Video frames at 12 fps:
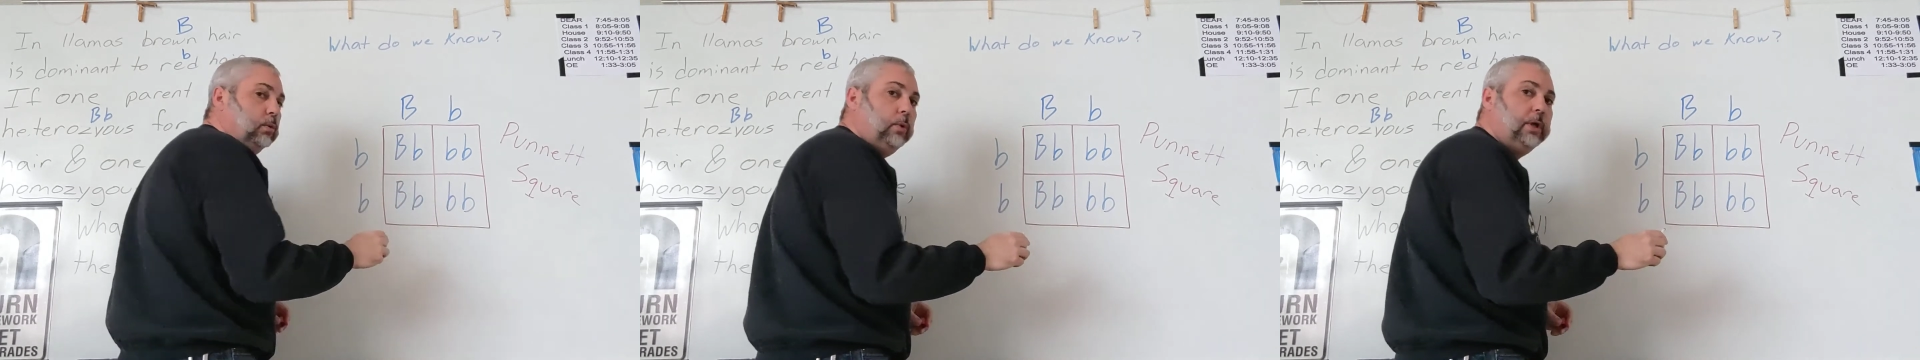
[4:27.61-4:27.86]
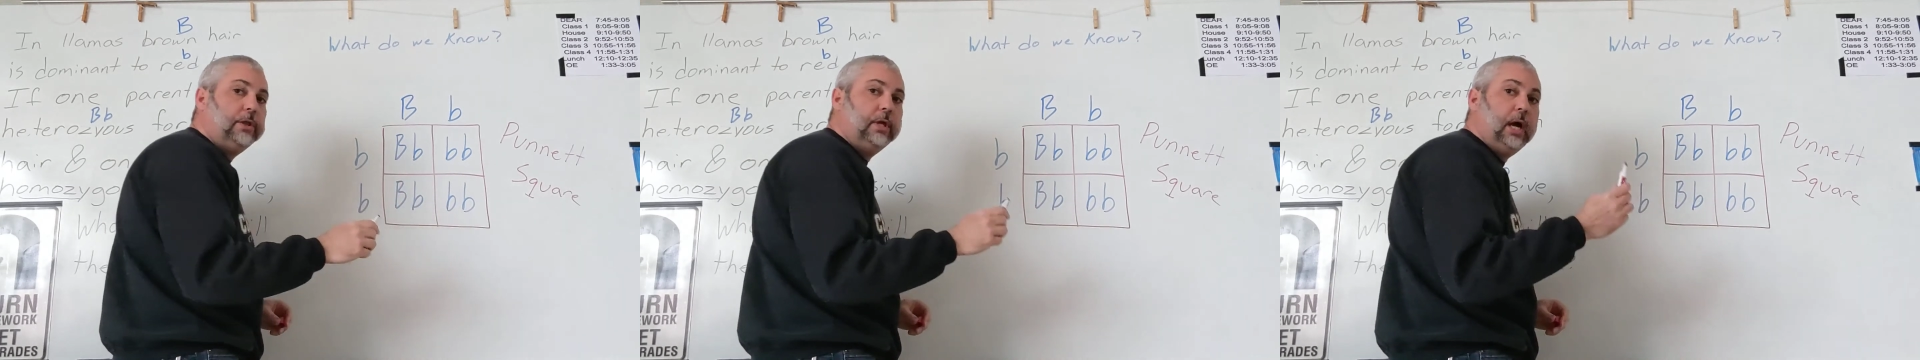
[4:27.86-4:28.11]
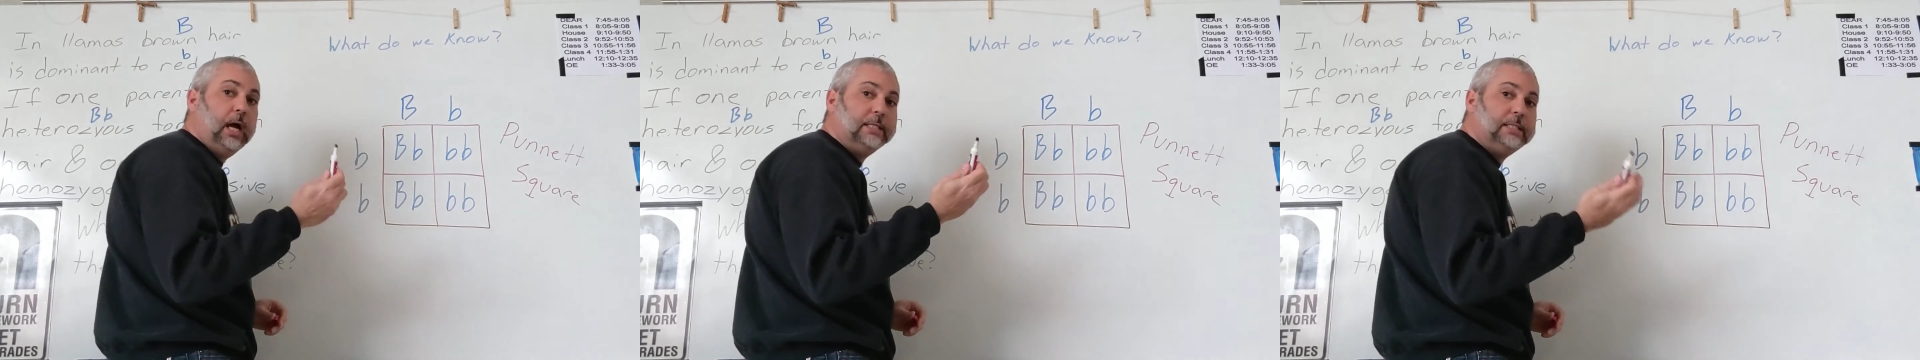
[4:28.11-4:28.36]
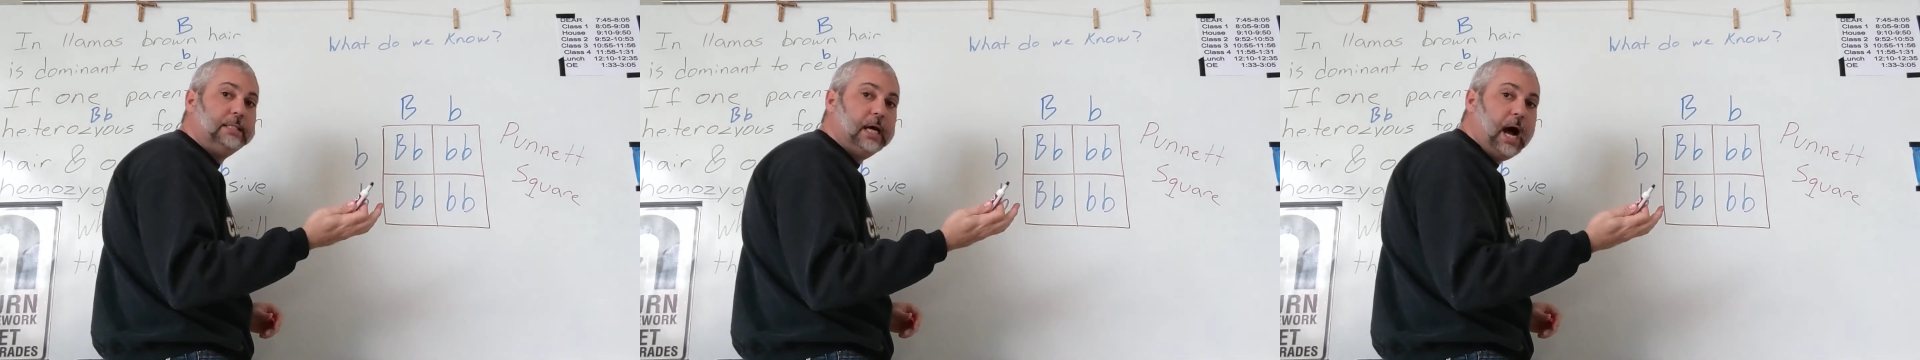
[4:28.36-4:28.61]
with a
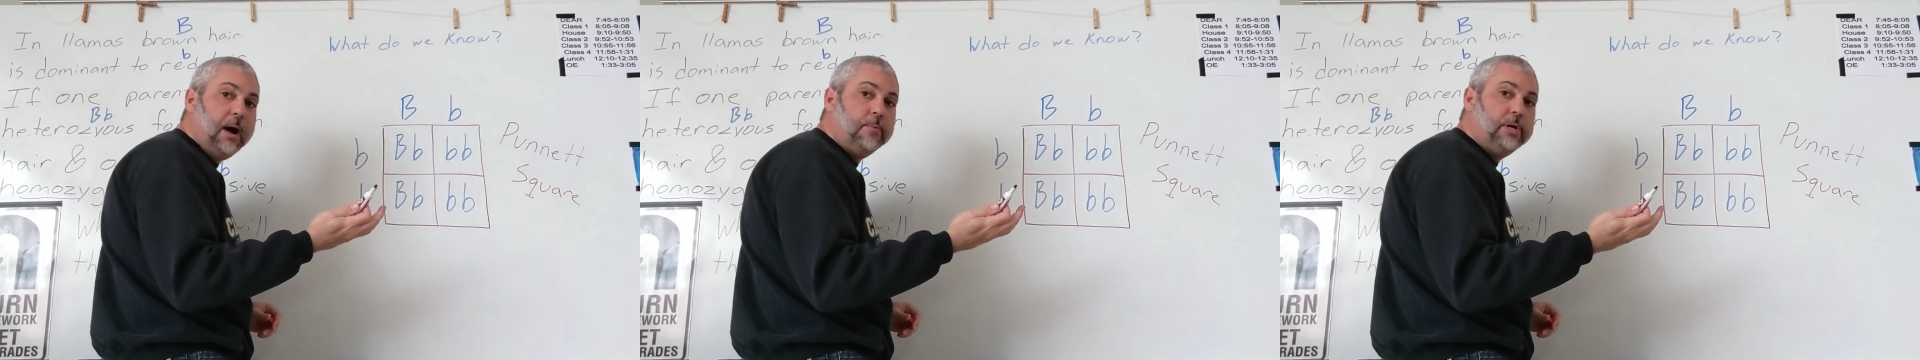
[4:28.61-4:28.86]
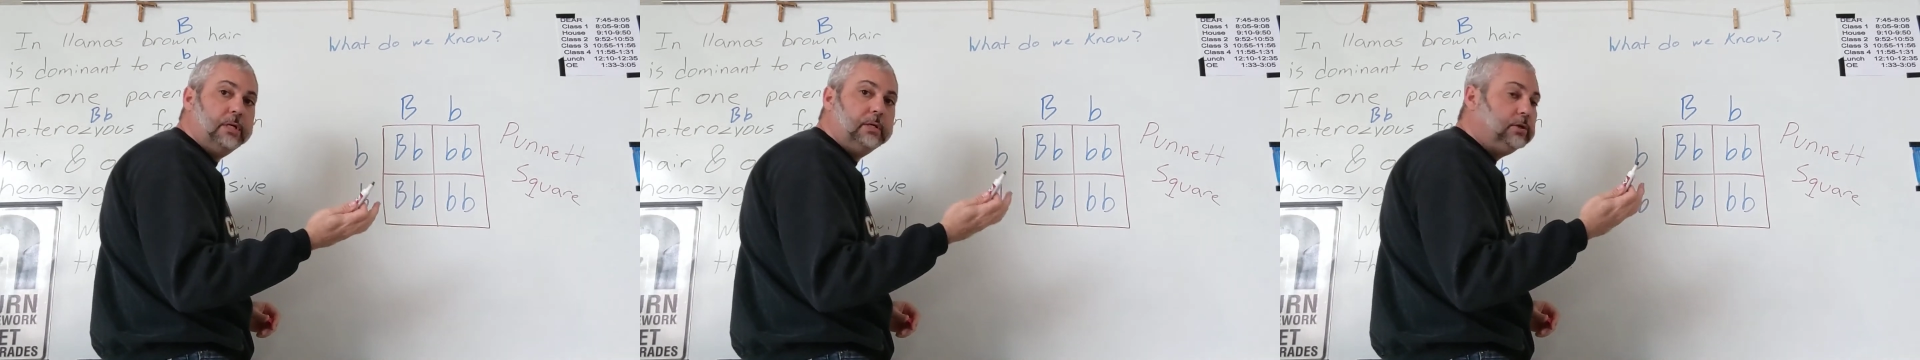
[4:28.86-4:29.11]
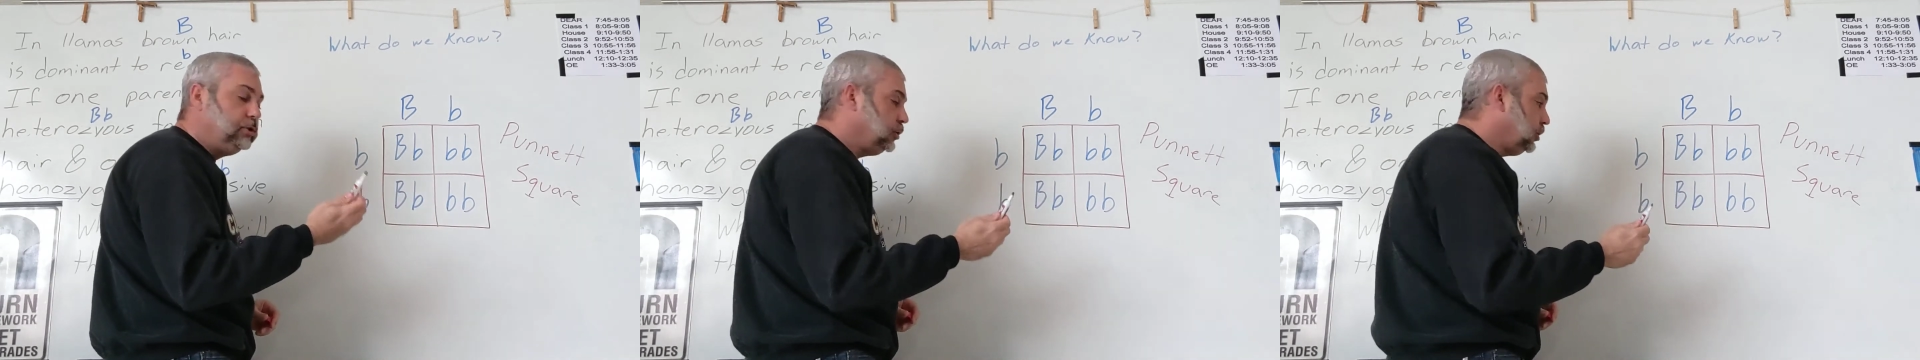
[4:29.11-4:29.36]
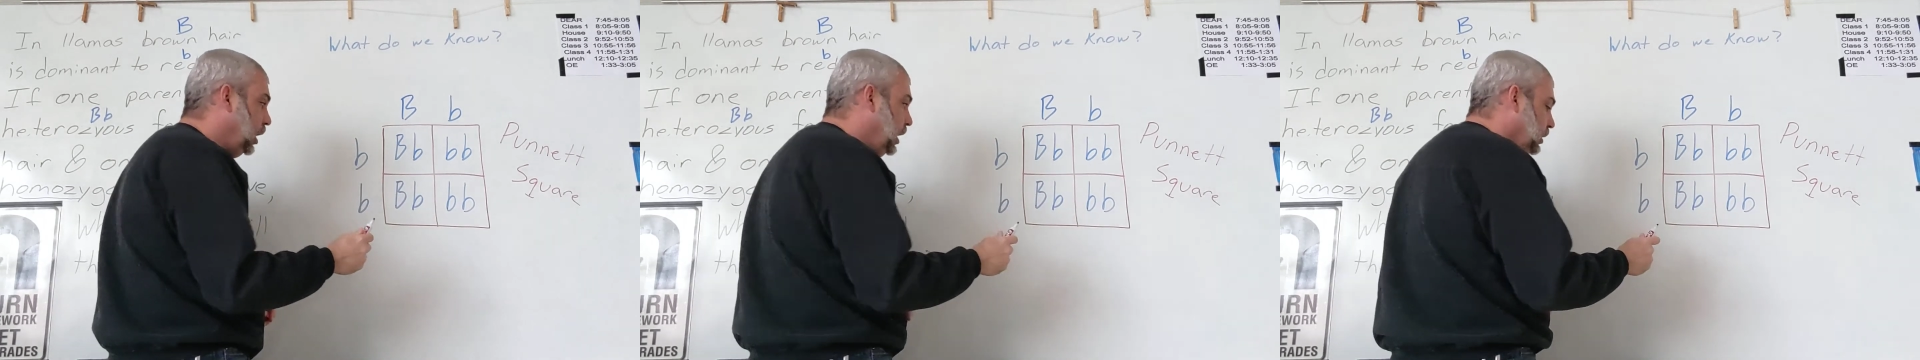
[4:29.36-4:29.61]
dominant
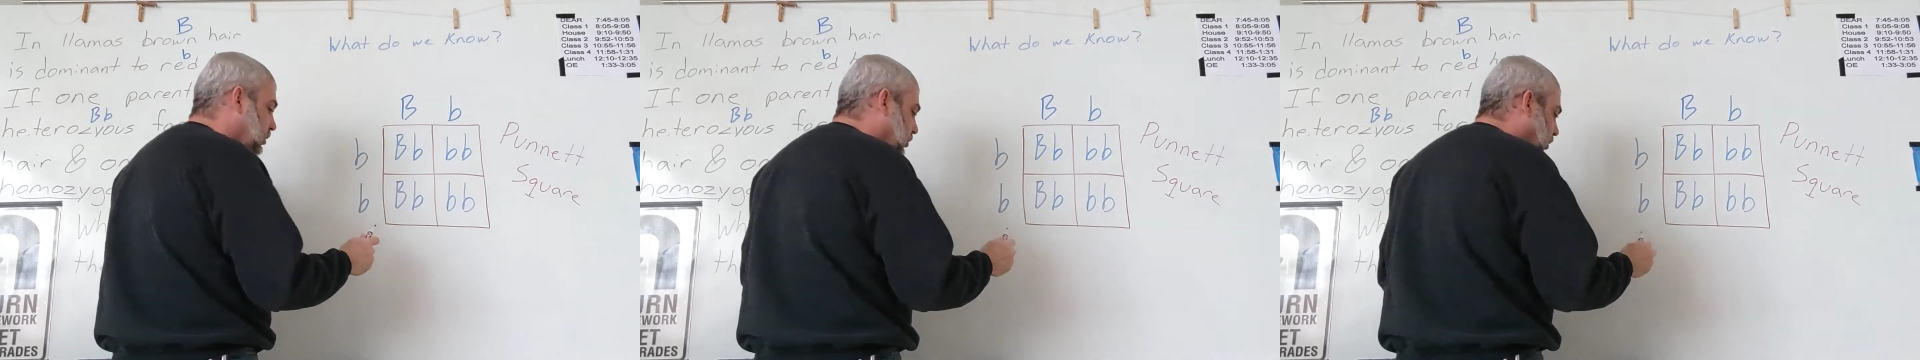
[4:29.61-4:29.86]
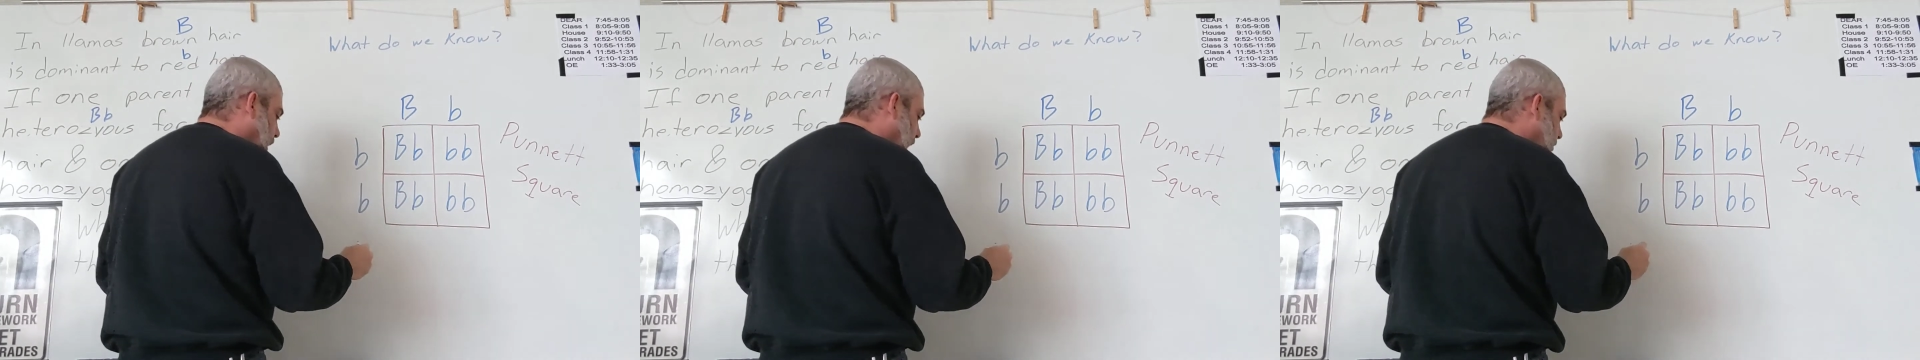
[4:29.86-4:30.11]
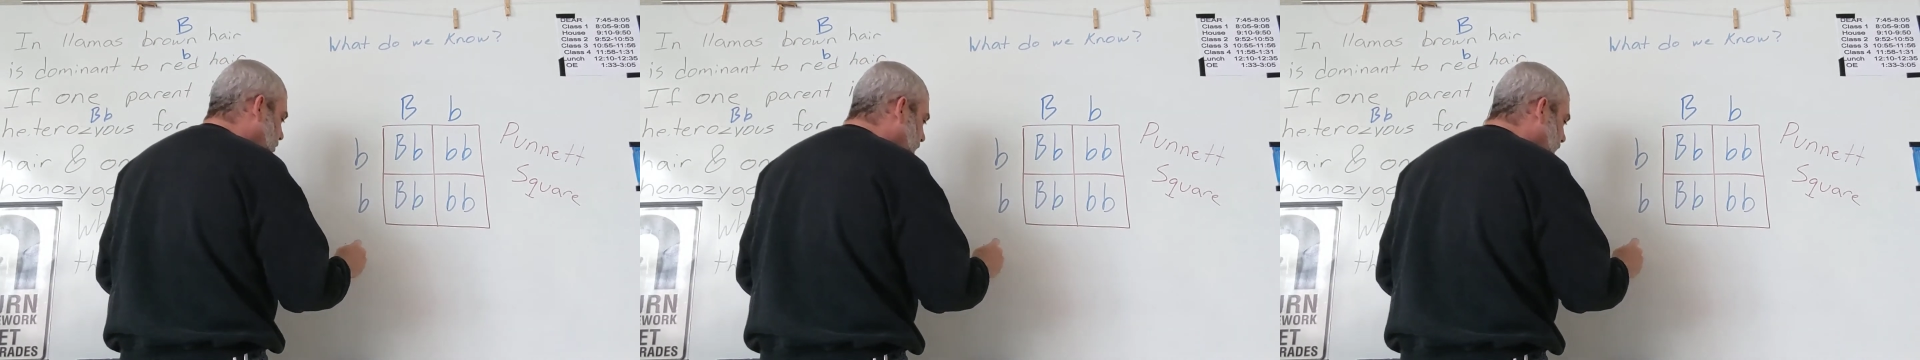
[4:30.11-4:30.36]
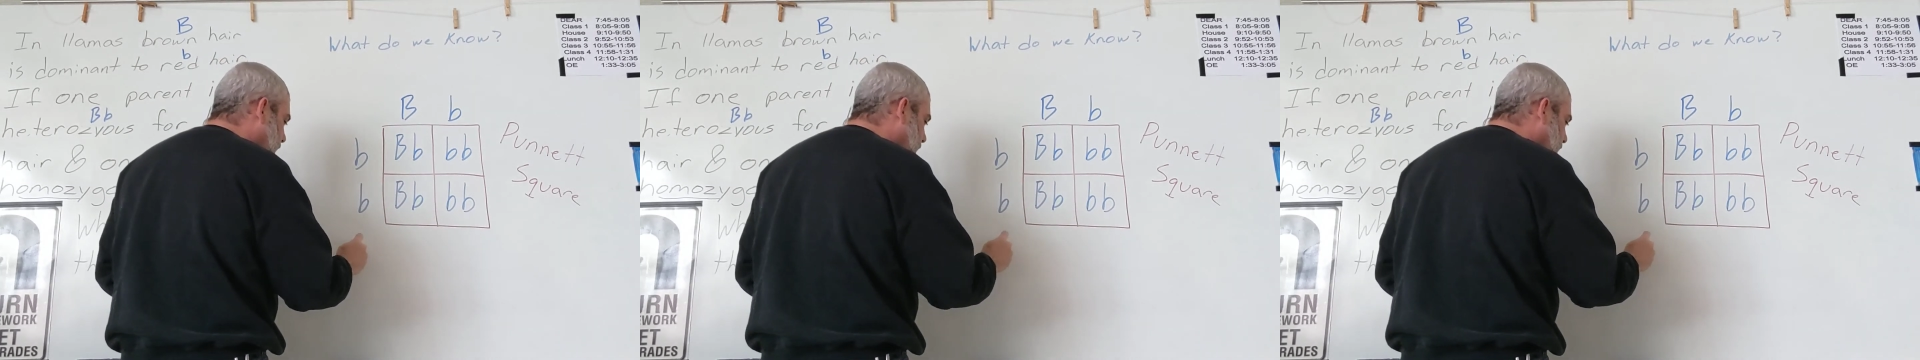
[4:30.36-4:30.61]
trait. So that
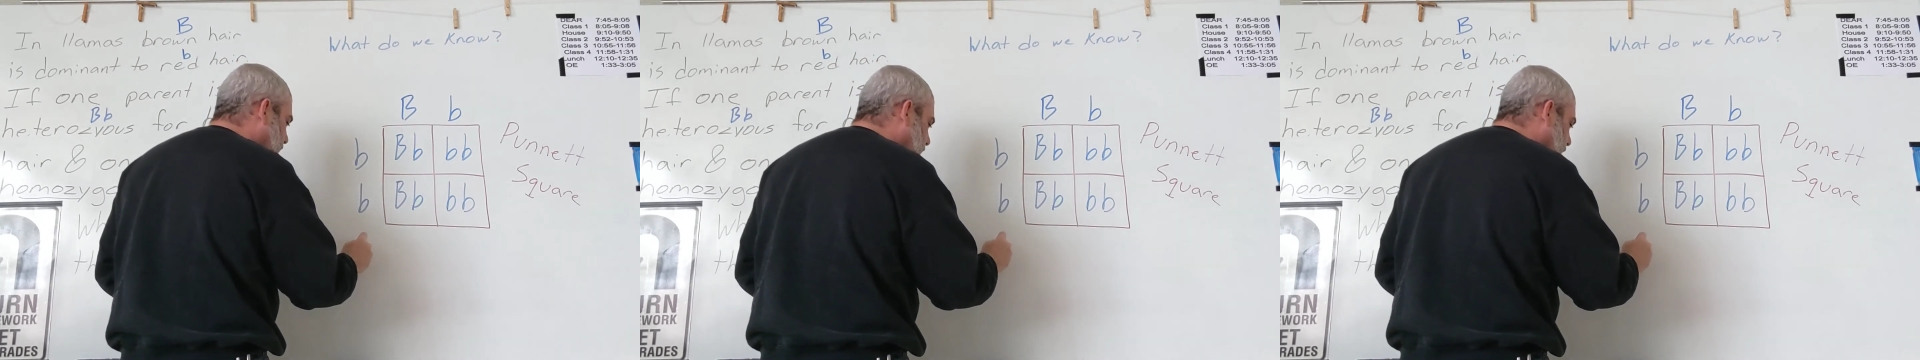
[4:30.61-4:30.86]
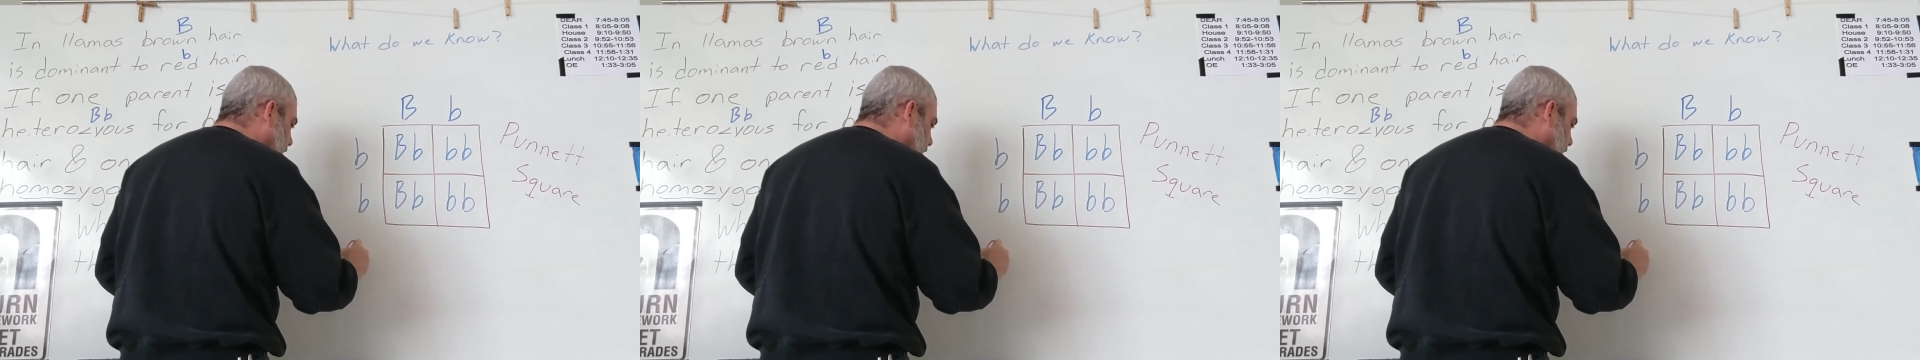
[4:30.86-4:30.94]
means